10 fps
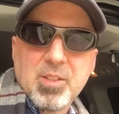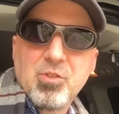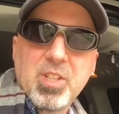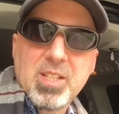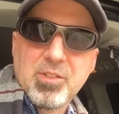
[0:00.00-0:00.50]

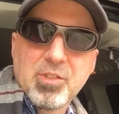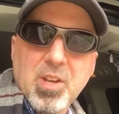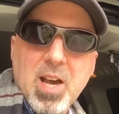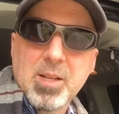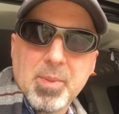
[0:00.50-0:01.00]
Gene and
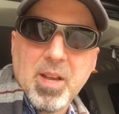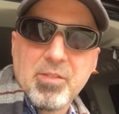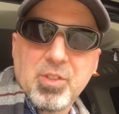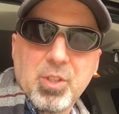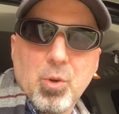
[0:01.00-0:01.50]
Scott. I mean,
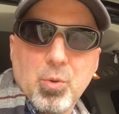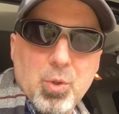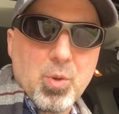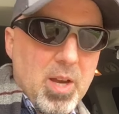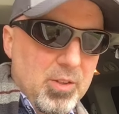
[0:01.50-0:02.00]
obviously you know who
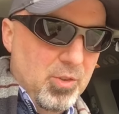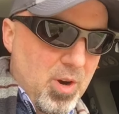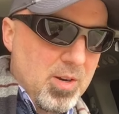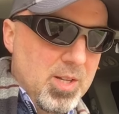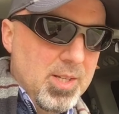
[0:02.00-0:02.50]
you guys
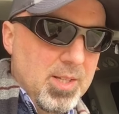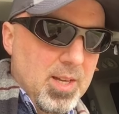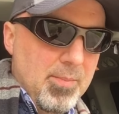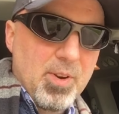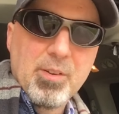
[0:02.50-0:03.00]
are.
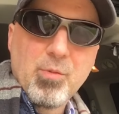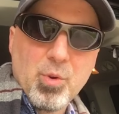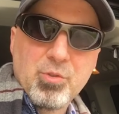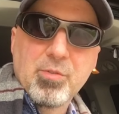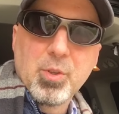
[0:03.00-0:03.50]
I'm very
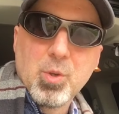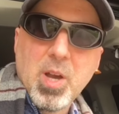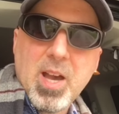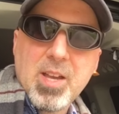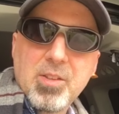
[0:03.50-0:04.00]
fortunate for you
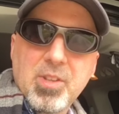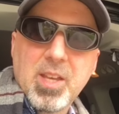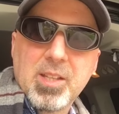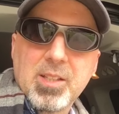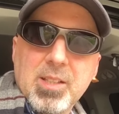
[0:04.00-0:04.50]
guys,
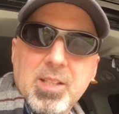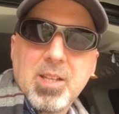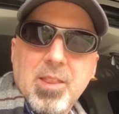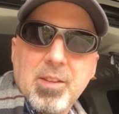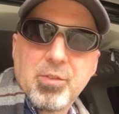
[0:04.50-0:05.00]
and
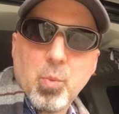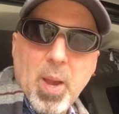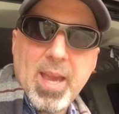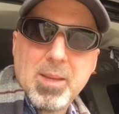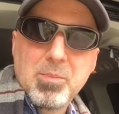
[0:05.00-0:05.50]
the
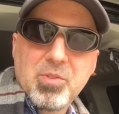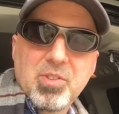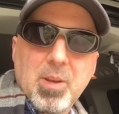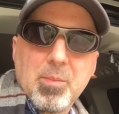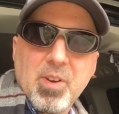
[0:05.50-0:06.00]

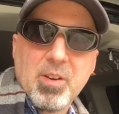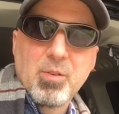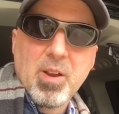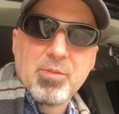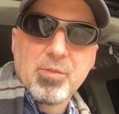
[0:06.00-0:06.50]
Swains, I'm very
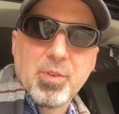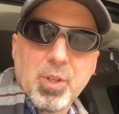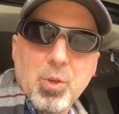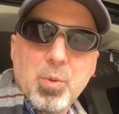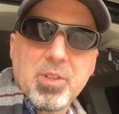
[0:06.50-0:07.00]
grateful for
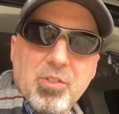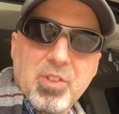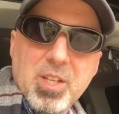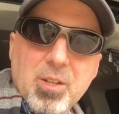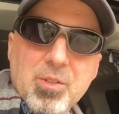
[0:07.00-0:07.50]
you, and the
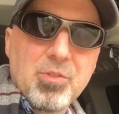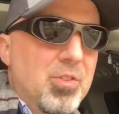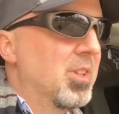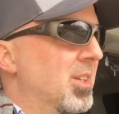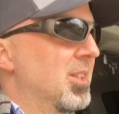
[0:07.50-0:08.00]
Ziegers.
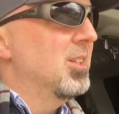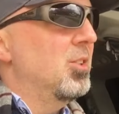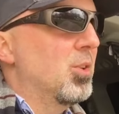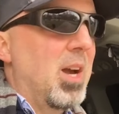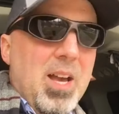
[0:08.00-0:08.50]

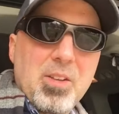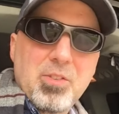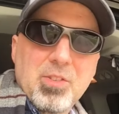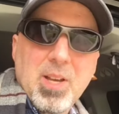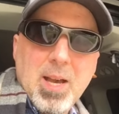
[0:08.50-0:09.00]
You
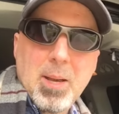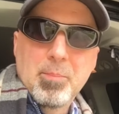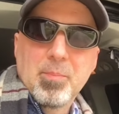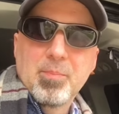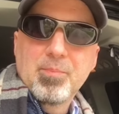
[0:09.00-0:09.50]
guys
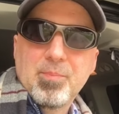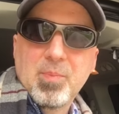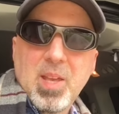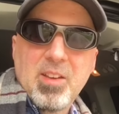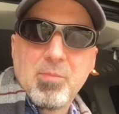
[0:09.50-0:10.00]

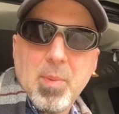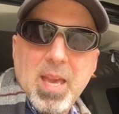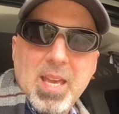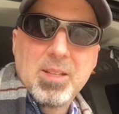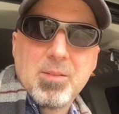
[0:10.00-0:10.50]
have
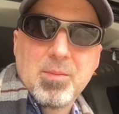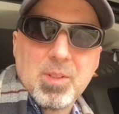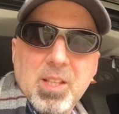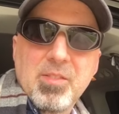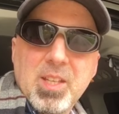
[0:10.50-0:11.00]
made
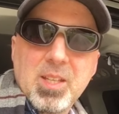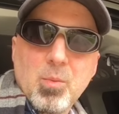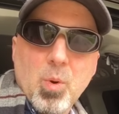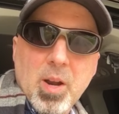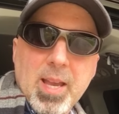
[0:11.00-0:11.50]
living
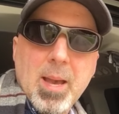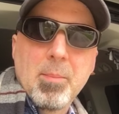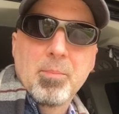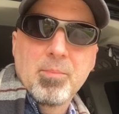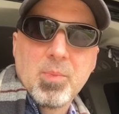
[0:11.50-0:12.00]
where I
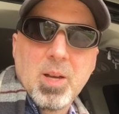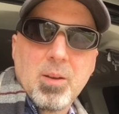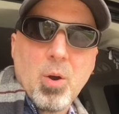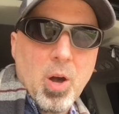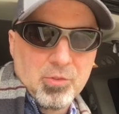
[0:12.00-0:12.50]
am
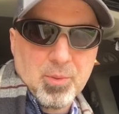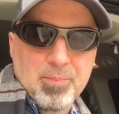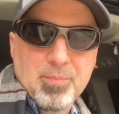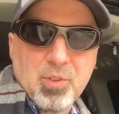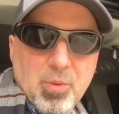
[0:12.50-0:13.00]
awesome,
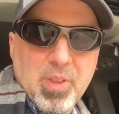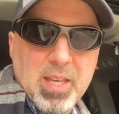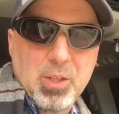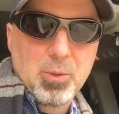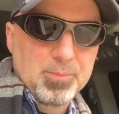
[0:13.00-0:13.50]
so
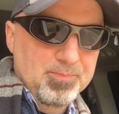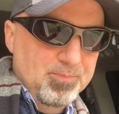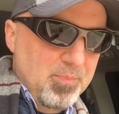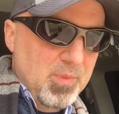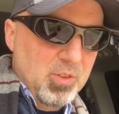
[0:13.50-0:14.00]
thank you.
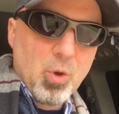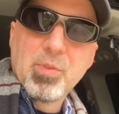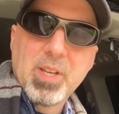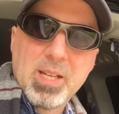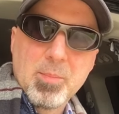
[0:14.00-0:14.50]
So
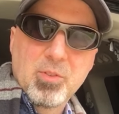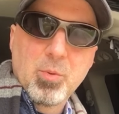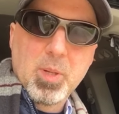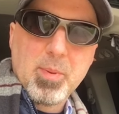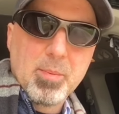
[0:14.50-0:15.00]
hopefully I didn't miss too
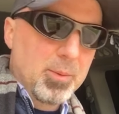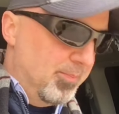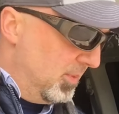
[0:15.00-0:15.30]
many people.